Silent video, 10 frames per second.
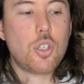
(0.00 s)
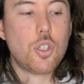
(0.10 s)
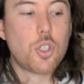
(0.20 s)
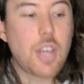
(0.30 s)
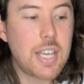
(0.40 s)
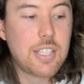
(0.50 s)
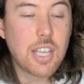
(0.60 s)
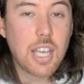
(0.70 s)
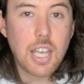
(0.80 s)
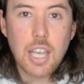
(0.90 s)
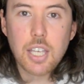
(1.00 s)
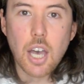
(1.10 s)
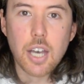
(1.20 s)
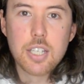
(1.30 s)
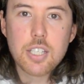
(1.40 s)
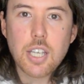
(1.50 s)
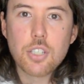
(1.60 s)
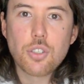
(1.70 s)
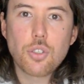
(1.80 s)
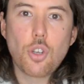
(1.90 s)
So that is it, guys.
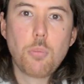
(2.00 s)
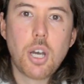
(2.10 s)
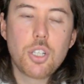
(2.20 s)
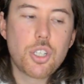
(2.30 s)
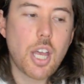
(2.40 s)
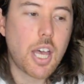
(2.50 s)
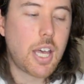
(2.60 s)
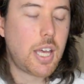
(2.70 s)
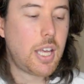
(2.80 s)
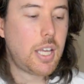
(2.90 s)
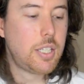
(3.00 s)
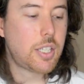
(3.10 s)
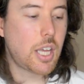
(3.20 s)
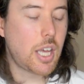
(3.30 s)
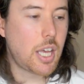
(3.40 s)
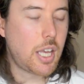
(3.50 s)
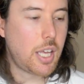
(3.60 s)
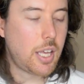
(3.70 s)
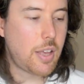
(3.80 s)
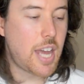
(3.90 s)
Thanks so much. And
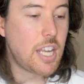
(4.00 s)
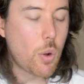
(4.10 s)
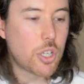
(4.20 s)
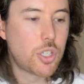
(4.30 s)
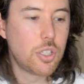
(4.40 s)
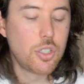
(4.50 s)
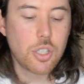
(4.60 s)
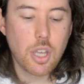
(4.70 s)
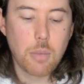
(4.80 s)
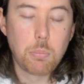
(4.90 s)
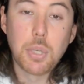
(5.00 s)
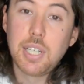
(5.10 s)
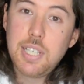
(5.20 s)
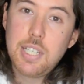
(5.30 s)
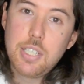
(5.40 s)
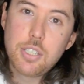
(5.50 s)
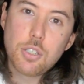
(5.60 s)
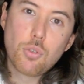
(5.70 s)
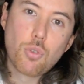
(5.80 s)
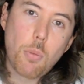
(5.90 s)
any questions,
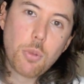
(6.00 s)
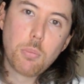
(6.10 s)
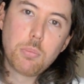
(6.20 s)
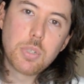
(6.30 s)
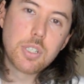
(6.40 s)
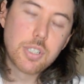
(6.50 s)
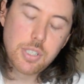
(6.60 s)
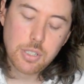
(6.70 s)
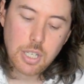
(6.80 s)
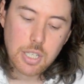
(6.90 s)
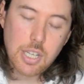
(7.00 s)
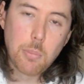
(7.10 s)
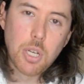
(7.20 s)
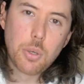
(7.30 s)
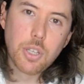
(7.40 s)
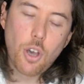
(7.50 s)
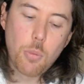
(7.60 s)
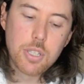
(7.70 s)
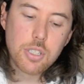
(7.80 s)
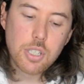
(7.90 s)
please drop them down below in the
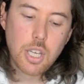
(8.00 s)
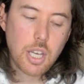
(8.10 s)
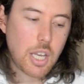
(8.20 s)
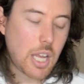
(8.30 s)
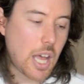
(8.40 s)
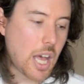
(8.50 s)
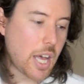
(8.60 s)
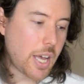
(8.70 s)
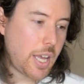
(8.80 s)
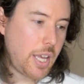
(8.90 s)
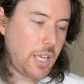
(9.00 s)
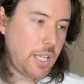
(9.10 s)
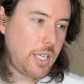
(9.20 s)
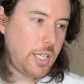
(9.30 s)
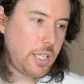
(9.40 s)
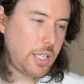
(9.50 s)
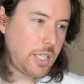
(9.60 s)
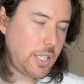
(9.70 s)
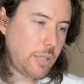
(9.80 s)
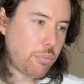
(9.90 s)
comments. I'm
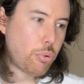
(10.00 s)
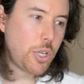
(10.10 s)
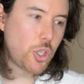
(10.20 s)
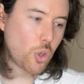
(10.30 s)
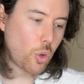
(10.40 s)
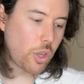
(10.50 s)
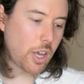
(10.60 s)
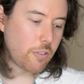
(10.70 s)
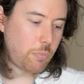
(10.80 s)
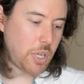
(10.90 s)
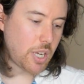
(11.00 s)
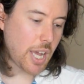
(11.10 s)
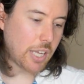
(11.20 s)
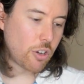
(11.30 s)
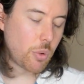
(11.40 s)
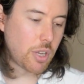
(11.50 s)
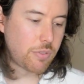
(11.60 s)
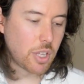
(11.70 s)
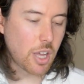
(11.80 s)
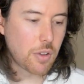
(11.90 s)
pretty sure that I've been accurate with
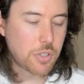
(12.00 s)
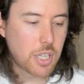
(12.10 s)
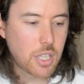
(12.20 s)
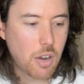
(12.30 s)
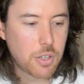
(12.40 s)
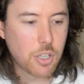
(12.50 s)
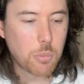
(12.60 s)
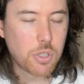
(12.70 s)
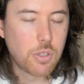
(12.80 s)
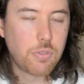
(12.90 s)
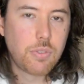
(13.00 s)
everything that I've said here in terms of the